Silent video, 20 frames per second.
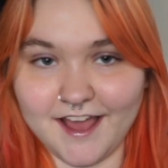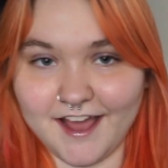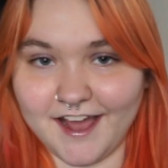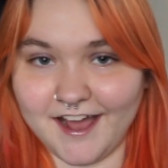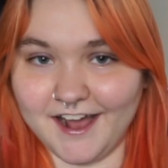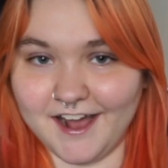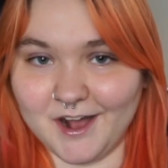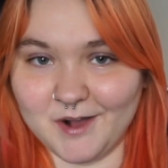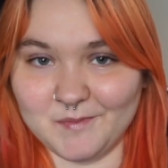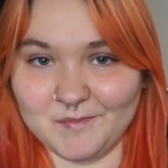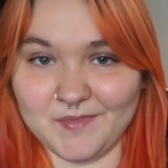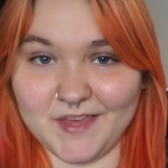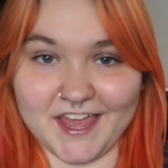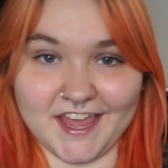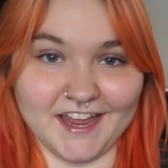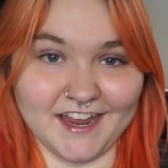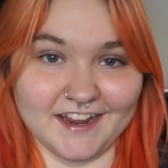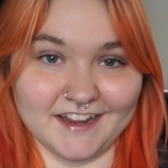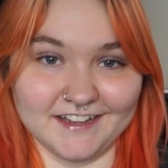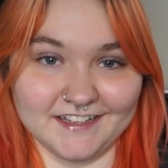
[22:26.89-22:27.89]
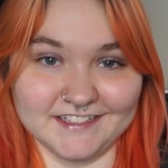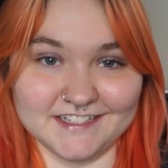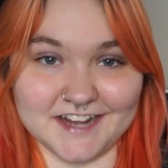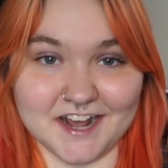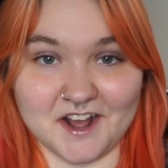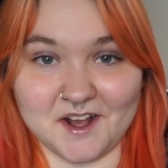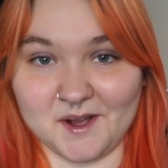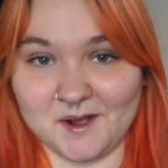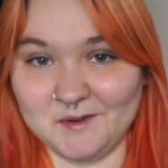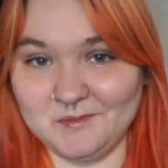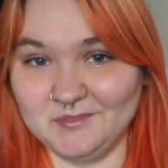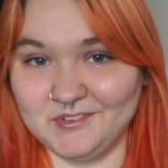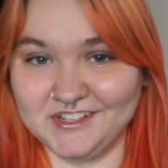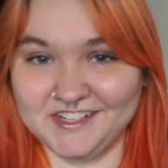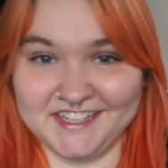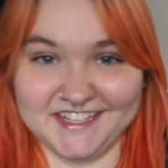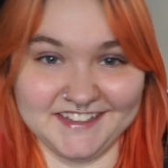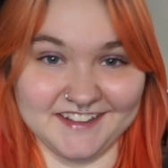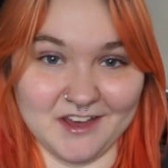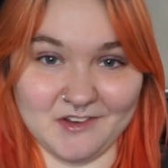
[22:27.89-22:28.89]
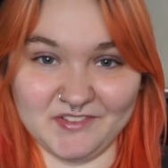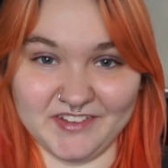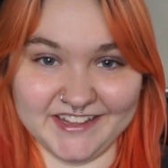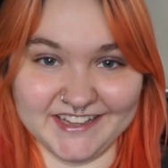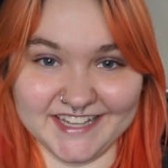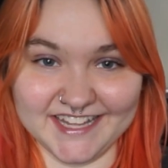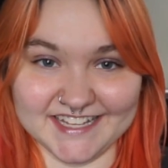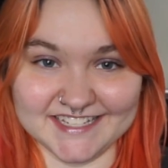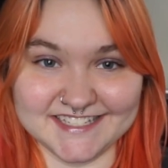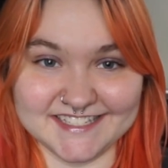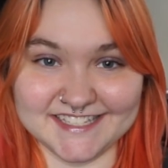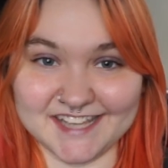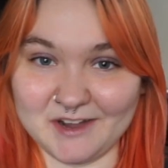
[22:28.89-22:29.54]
Um, and I'm really loving this.